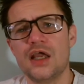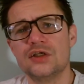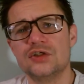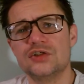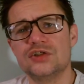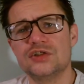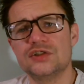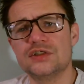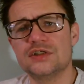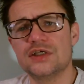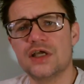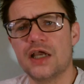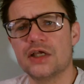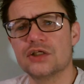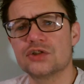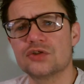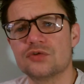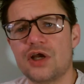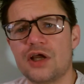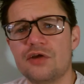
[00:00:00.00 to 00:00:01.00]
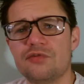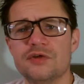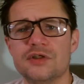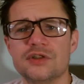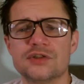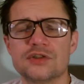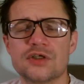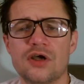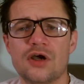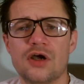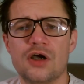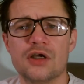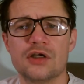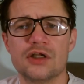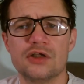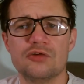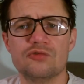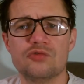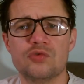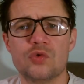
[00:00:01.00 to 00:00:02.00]
GTX graphics card
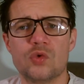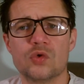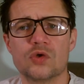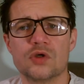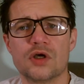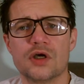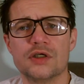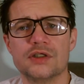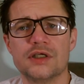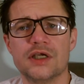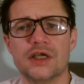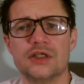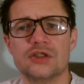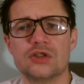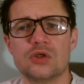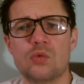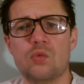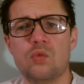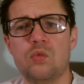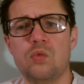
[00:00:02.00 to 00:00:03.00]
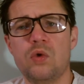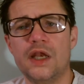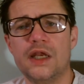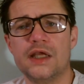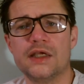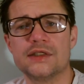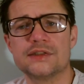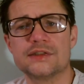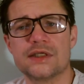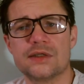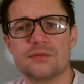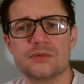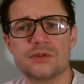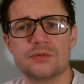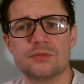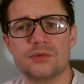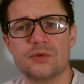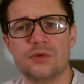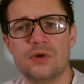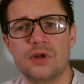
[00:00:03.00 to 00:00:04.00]
in Fortnite is well
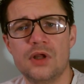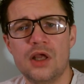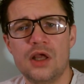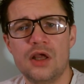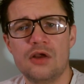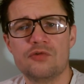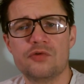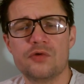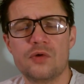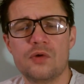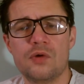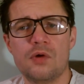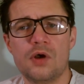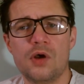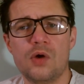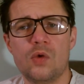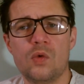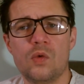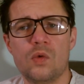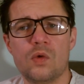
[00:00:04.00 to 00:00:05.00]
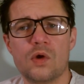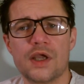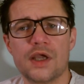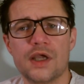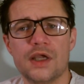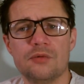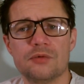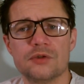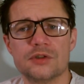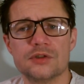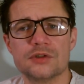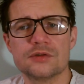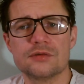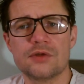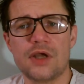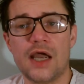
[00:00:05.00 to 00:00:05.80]
acceptable for all gamers,